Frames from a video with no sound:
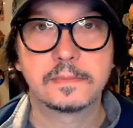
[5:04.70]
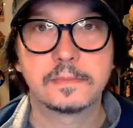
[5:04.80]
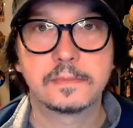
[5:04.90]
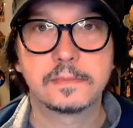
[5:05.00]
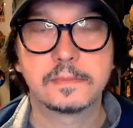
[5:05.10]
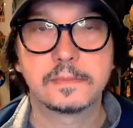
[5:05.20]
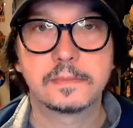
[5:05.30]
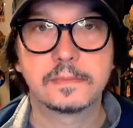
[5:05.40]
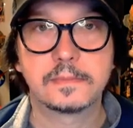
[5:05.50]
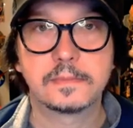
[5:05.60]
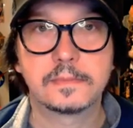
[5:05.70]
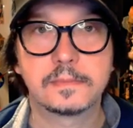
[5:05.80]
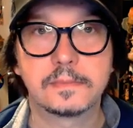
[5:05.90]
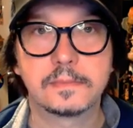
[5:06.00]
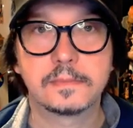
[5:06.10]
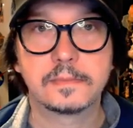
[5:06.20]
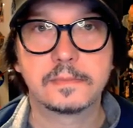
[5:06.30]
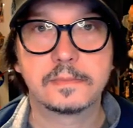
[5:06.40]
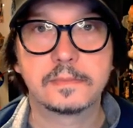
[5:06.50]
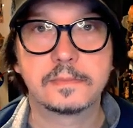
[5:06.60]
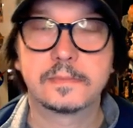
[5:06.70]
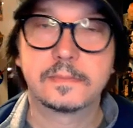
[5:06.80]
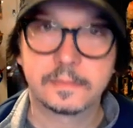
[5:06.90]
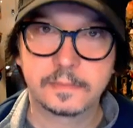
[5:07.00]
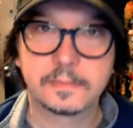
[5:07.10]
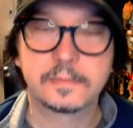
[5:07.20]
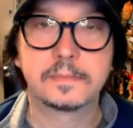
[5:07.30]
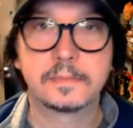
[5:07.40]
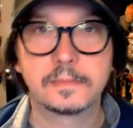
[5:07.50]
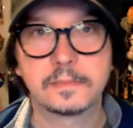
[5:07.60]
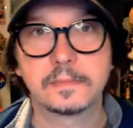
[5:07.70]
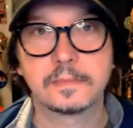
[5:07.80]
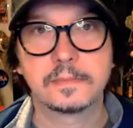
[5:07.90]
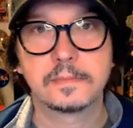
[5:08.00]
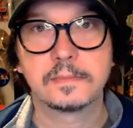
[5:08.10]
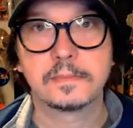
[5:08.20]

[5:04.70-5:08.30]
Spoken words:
The person shown says nothing.